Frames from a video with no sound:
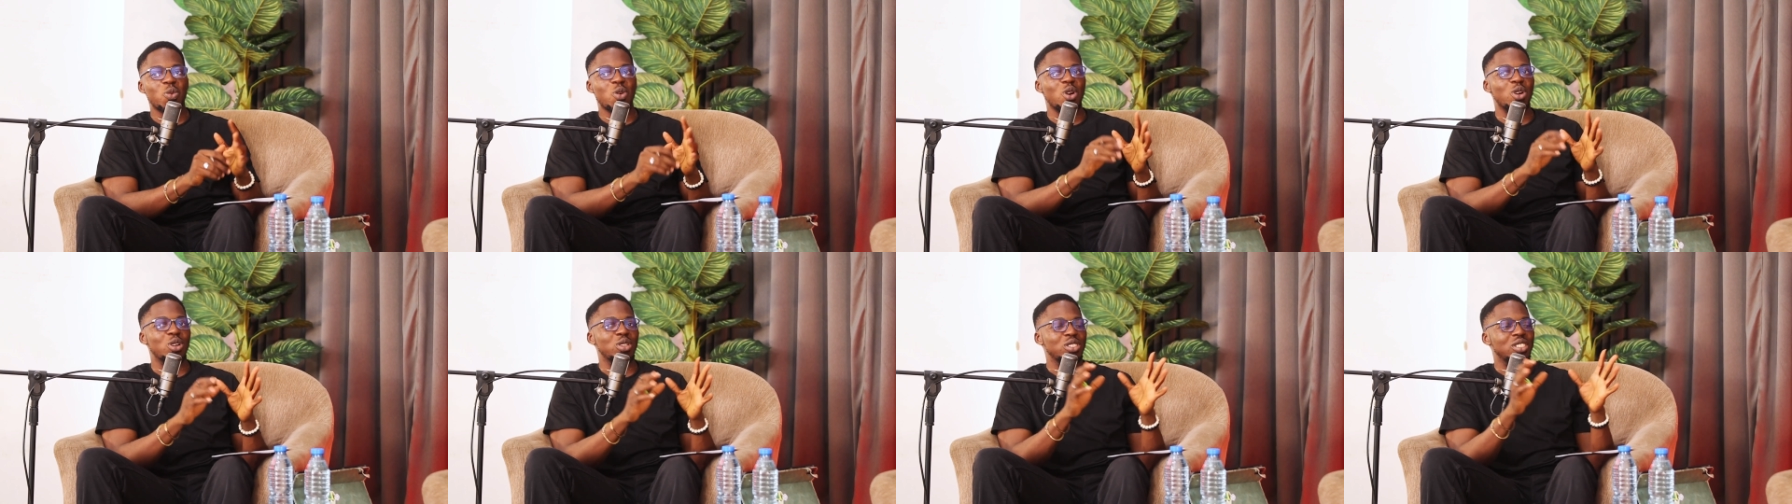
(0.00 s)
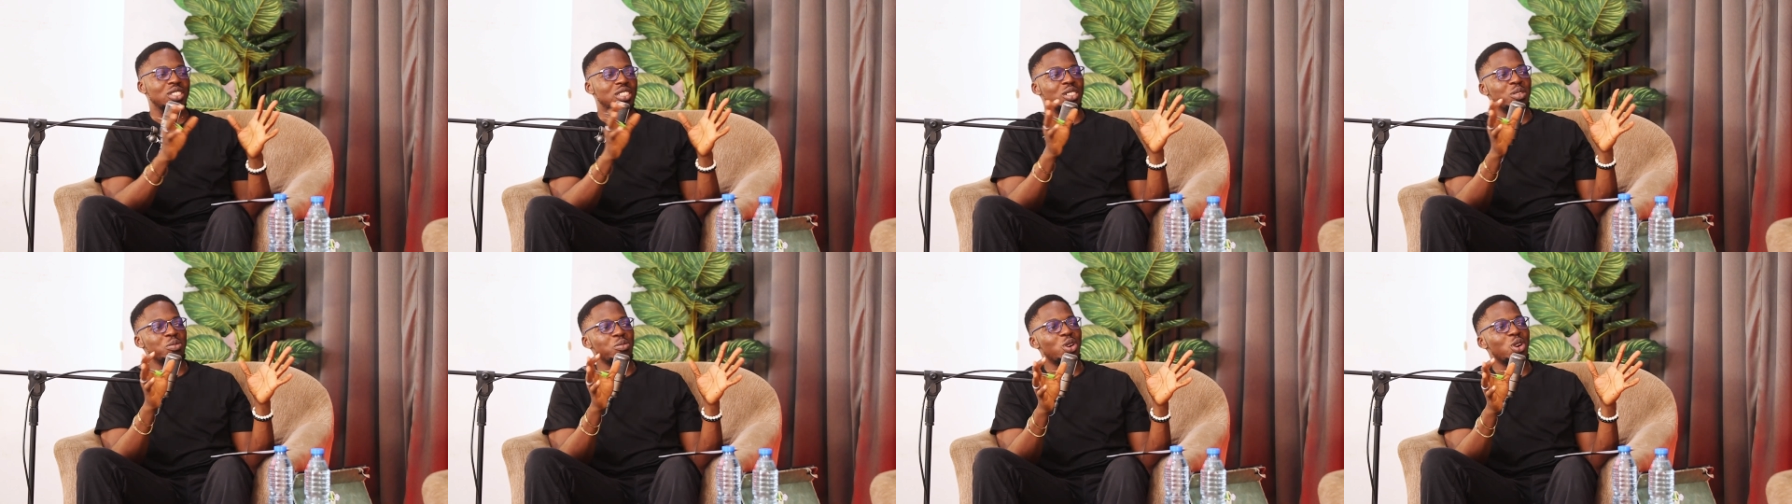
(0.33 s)
world,
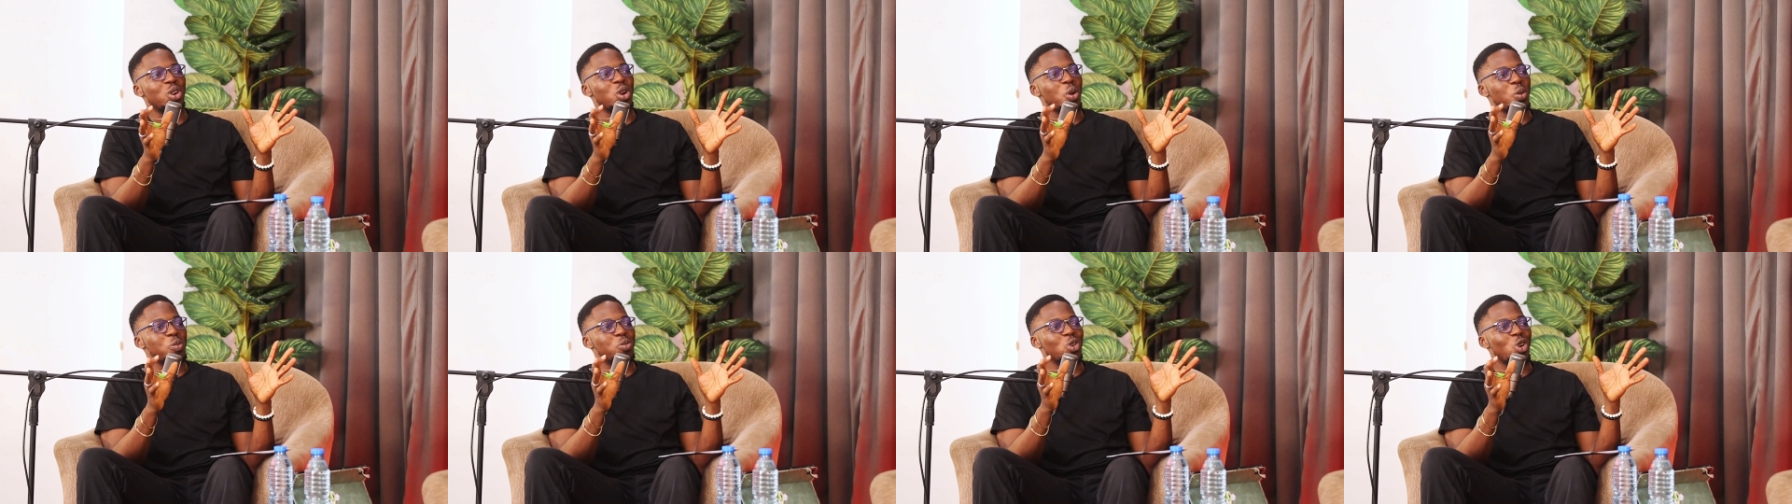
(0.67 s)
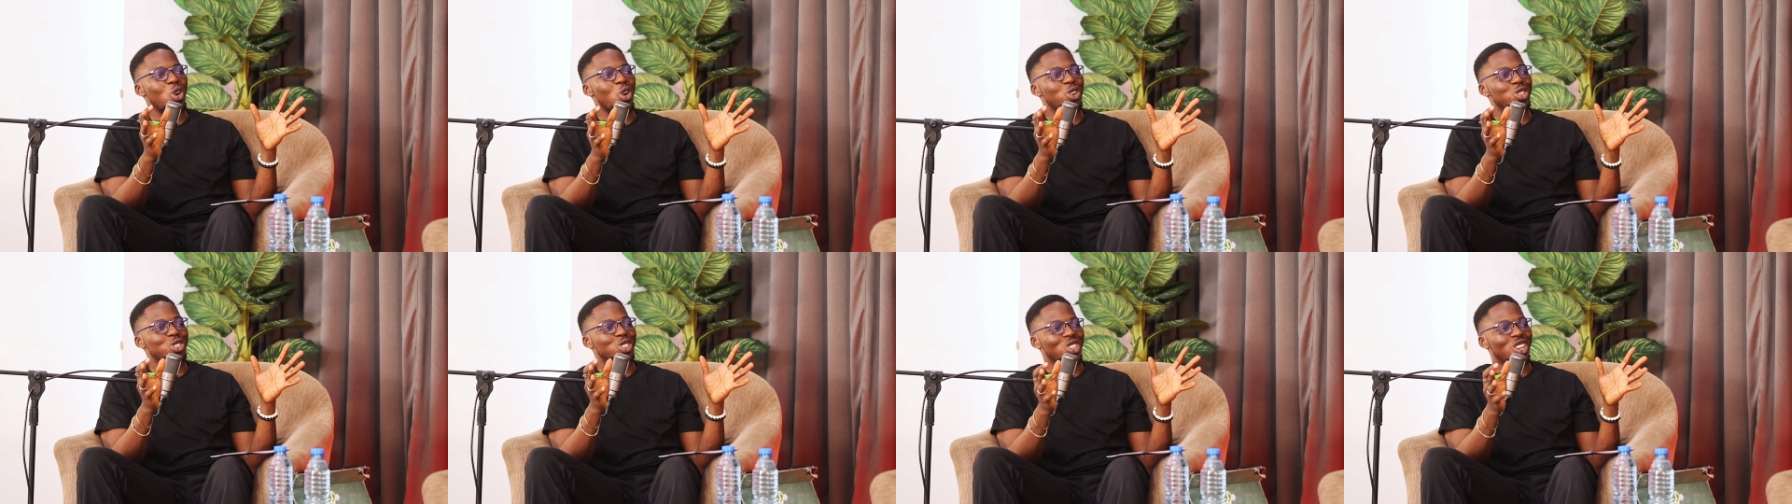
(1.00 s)
the mock-up
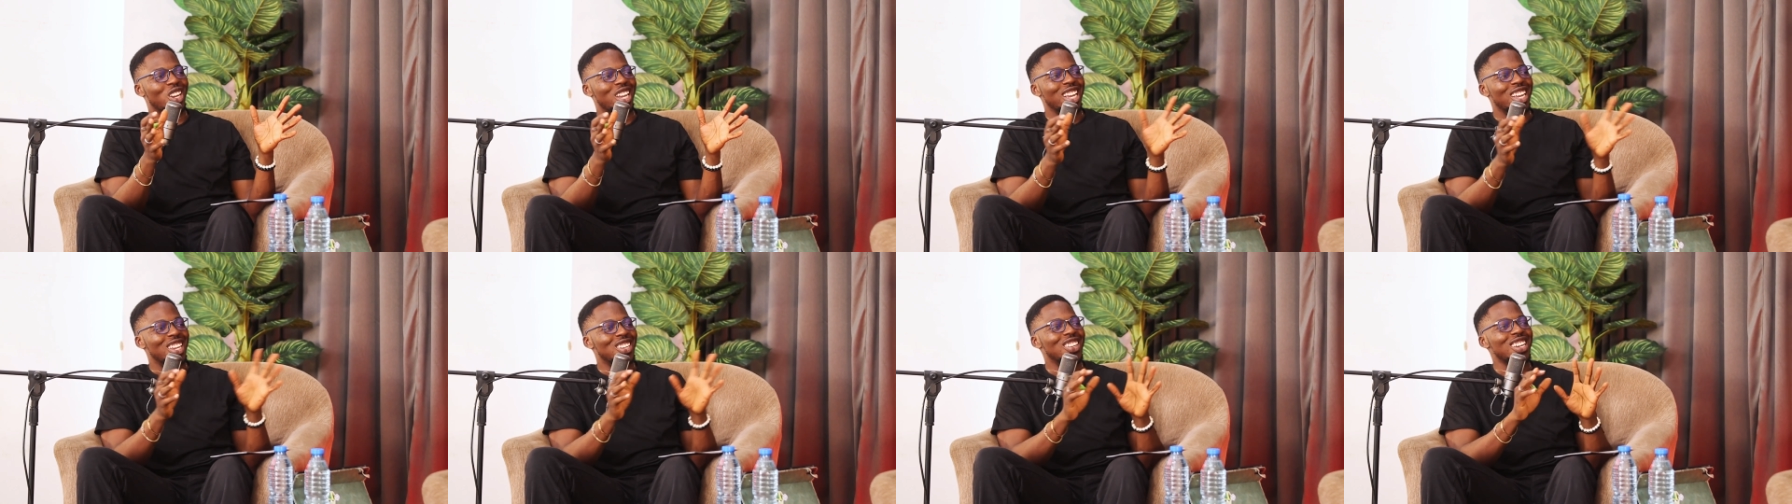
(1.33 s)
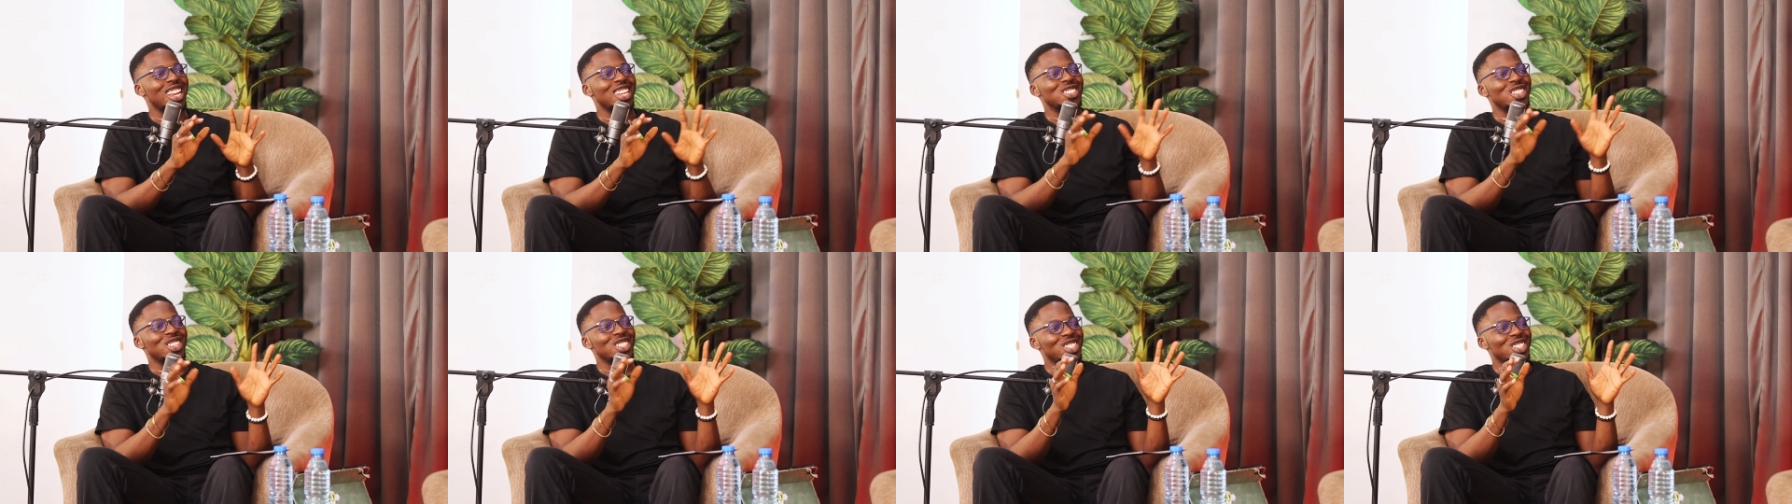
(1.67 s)
culture.
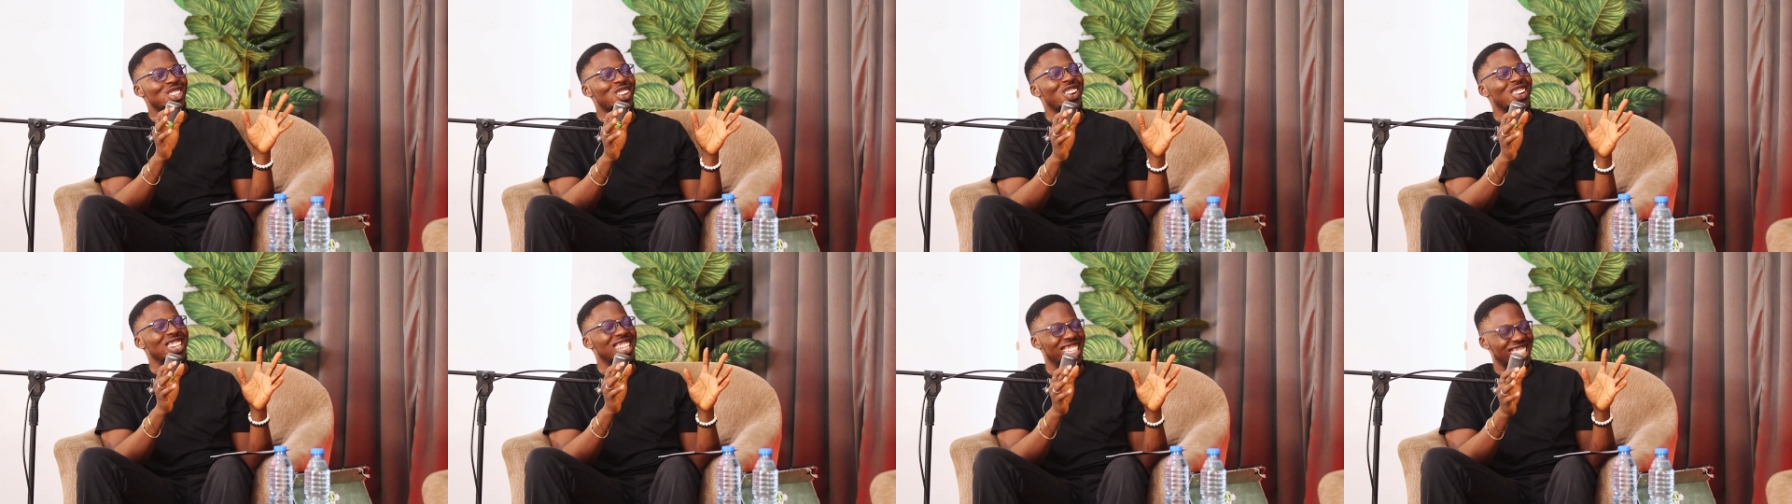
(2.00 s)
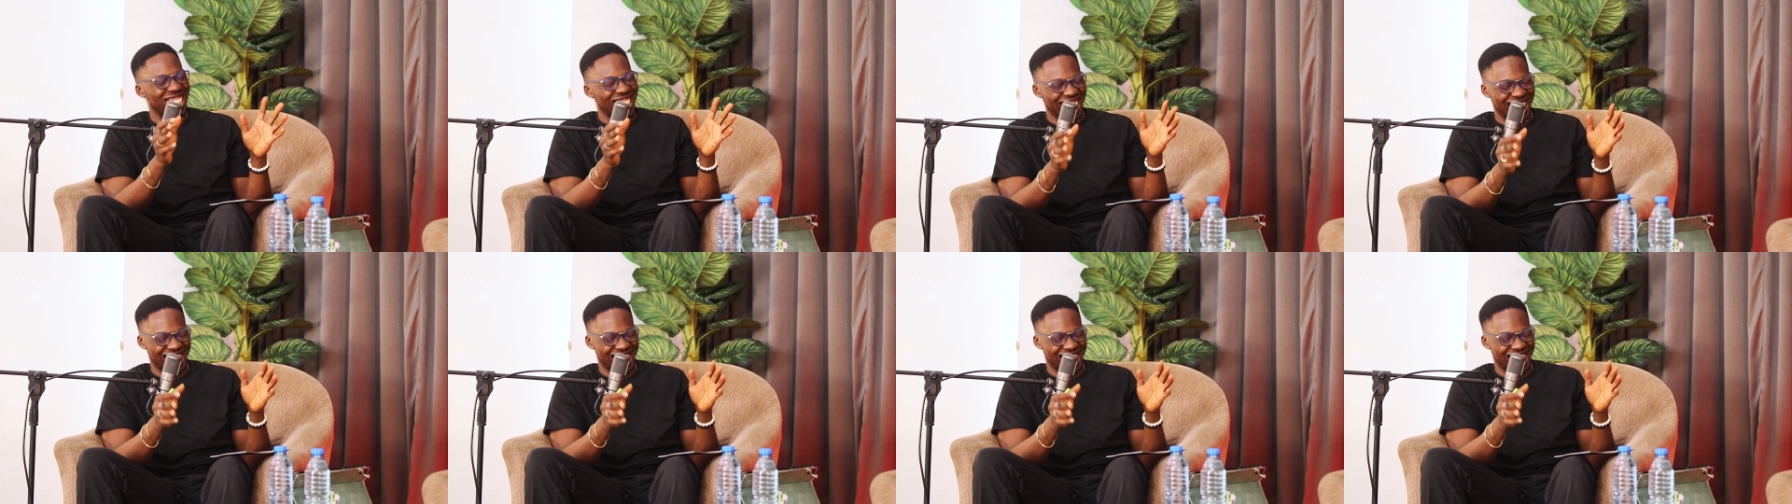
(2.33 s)
There's something called